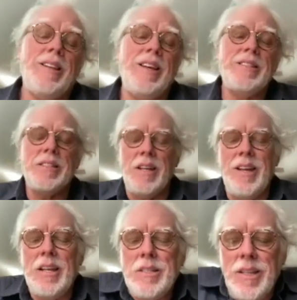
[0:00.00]
it's
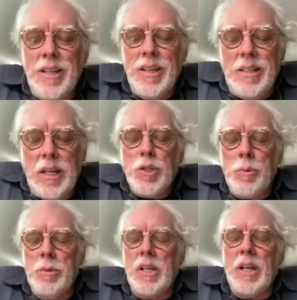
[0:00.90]
it's the, the
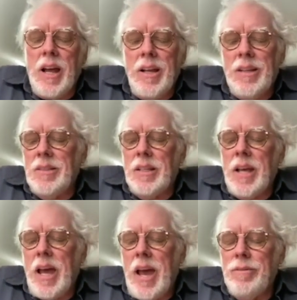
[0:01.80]
instrument that I that I
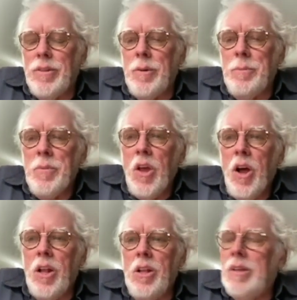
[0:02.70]
have the
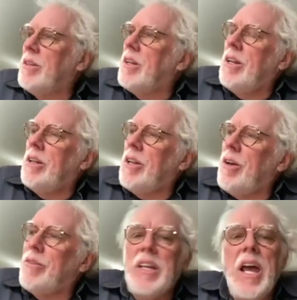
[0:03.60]
uh,
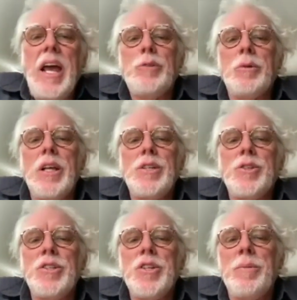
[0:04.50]
love and hate
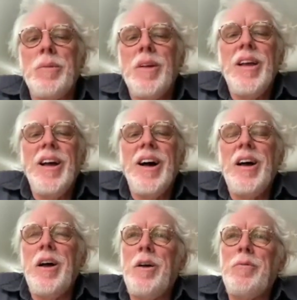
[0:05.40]
relationship
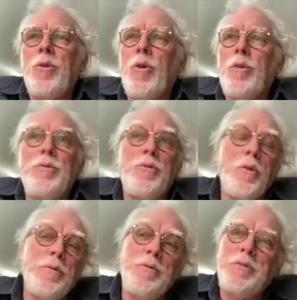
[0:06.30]
uh, for
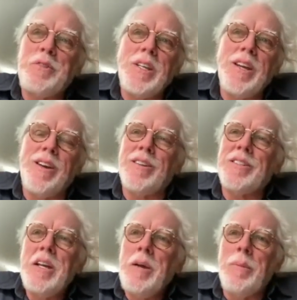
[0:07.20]
for 50 years,
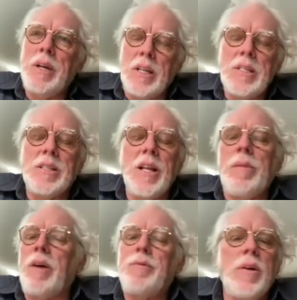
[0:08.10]
but it's still
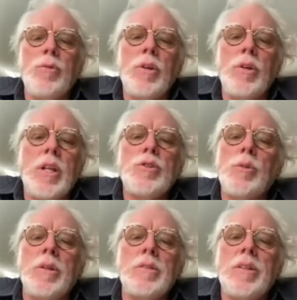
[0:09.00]
my favorite
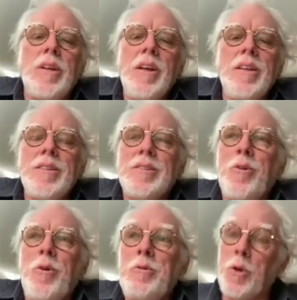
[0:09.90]
instrument.
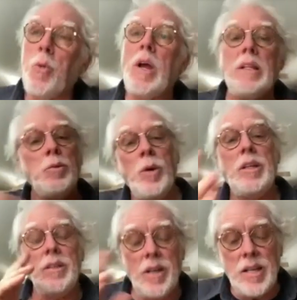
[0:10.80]
So so when
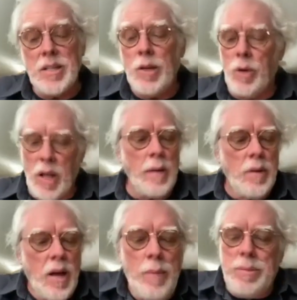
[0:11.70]
when I say, well, I,
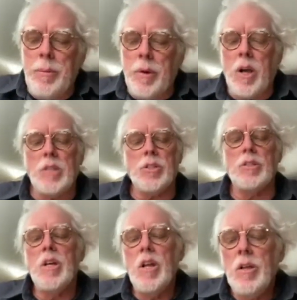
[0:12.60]
I play.
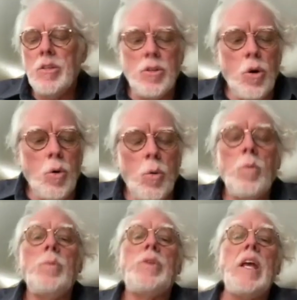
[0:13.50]
So
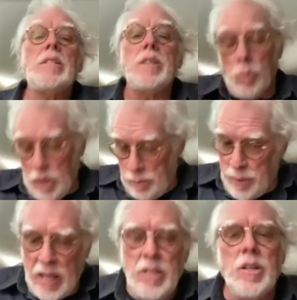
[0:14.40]
they said, well,
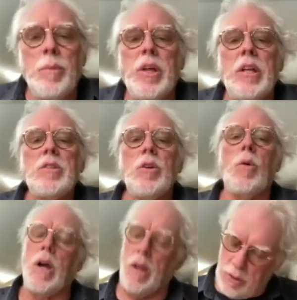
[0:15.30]
play something.
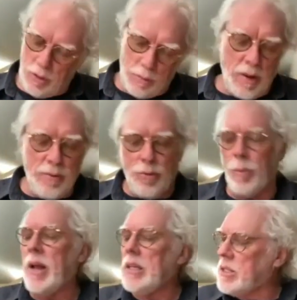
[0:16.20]
So I took my four
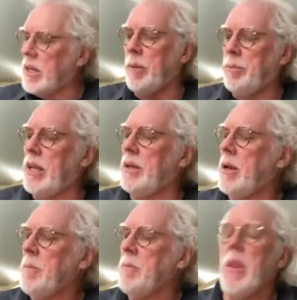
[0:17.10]
mallets and I played.
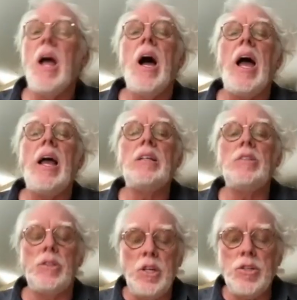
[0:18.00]
And
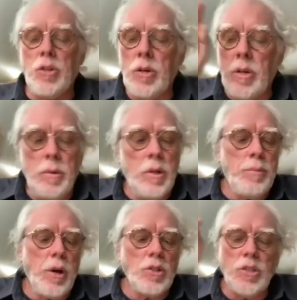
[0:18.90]
the teacher, the
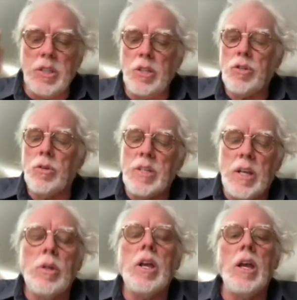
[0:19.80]
percussion teacher said,
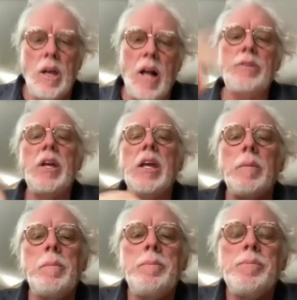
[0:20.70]
okay, I'll take
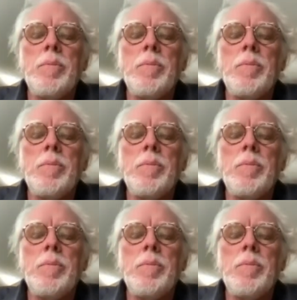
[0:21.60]
him.